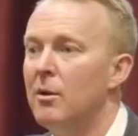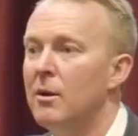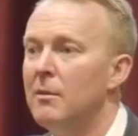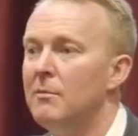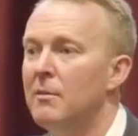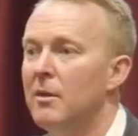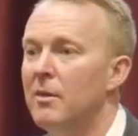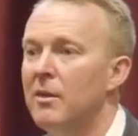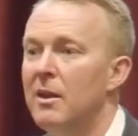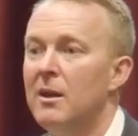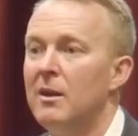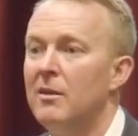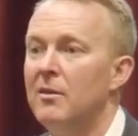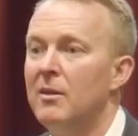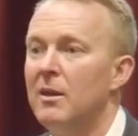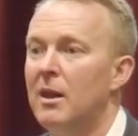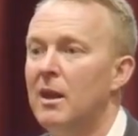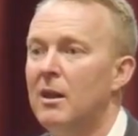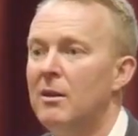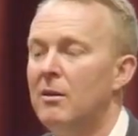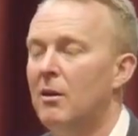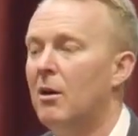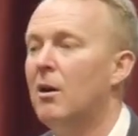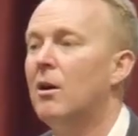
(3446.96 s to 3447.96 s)
him. And then at the
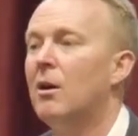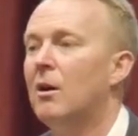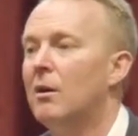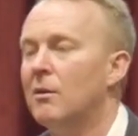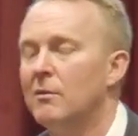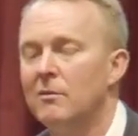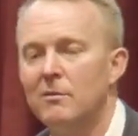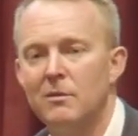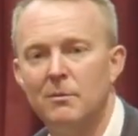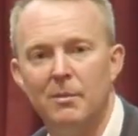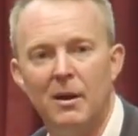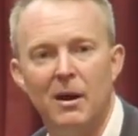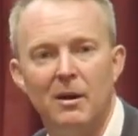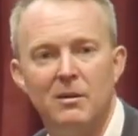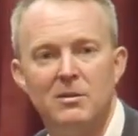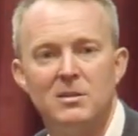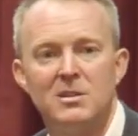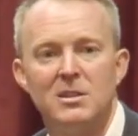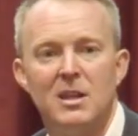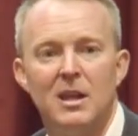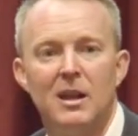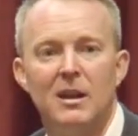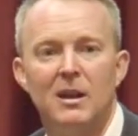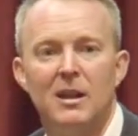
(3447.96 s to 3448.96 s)
end, oh, it's a Barr and
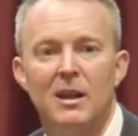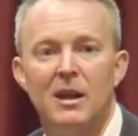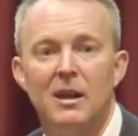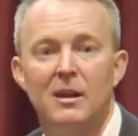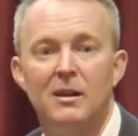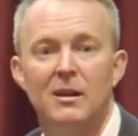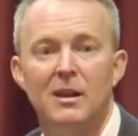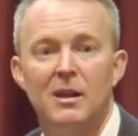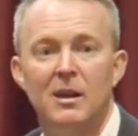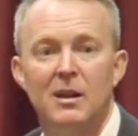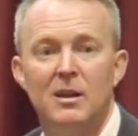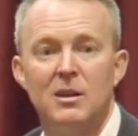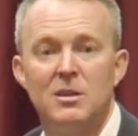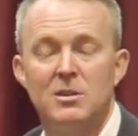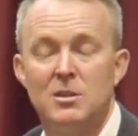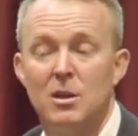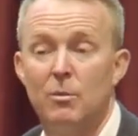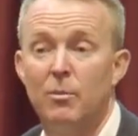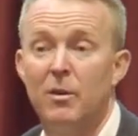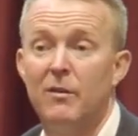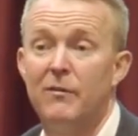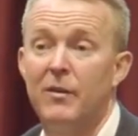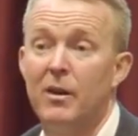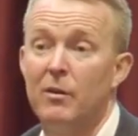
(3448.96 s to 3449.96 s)
Standley ad. So
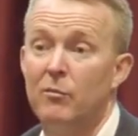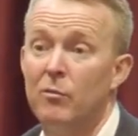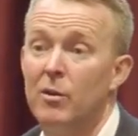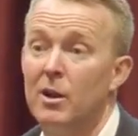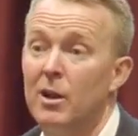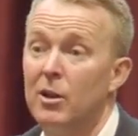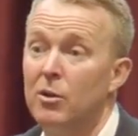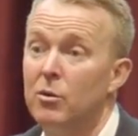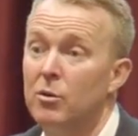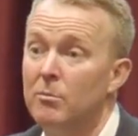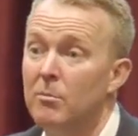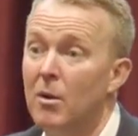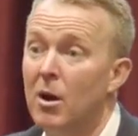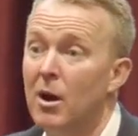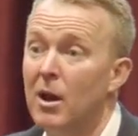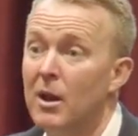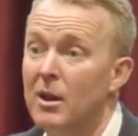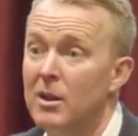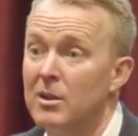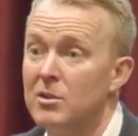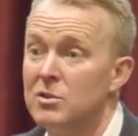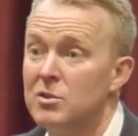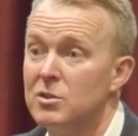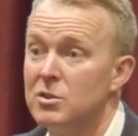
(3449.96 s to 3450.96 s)
we've had really good
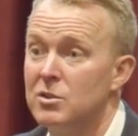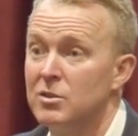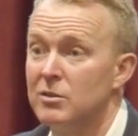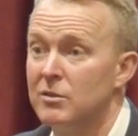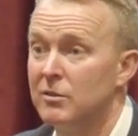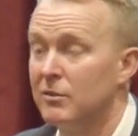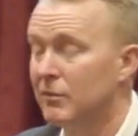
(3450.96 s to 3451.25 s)
mileage